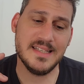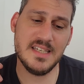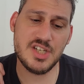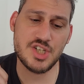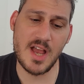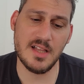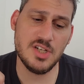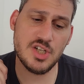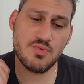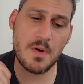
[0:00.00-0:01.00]
These
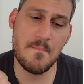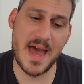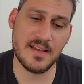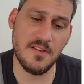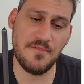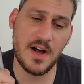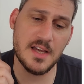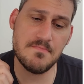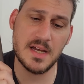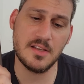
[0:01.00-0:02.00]
challenges were
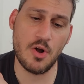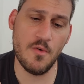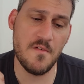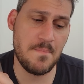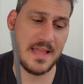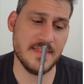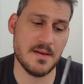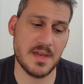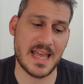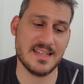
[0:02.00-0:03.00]
magnified by the COVID
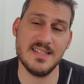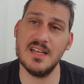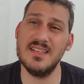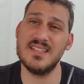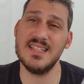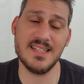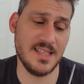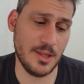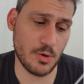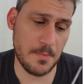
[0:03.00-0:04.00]
pandemic, as nearly
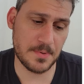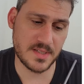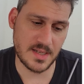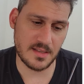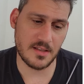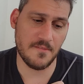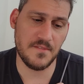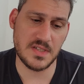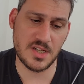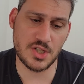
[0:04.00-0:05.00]
63% of
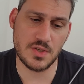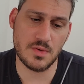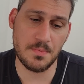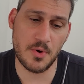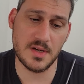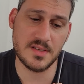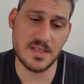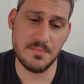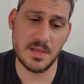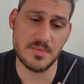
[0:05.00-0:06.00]
physicians reported
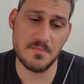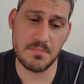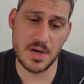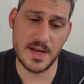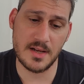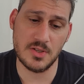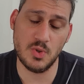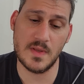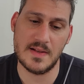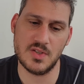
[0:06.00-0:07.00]
symptoms of burnout in
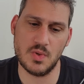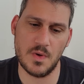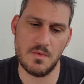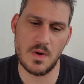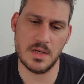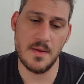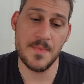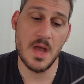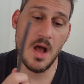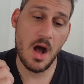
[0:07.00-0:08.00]
2021,
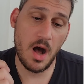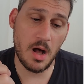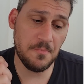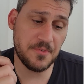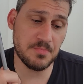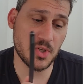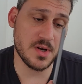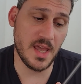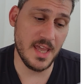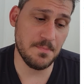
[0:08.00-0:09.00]
up from
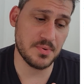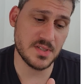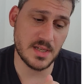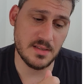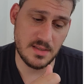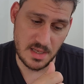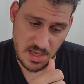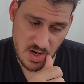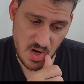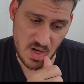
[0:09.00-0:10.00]
38% the
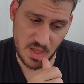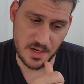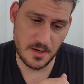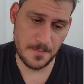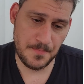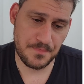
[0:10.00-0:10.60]
year earlier.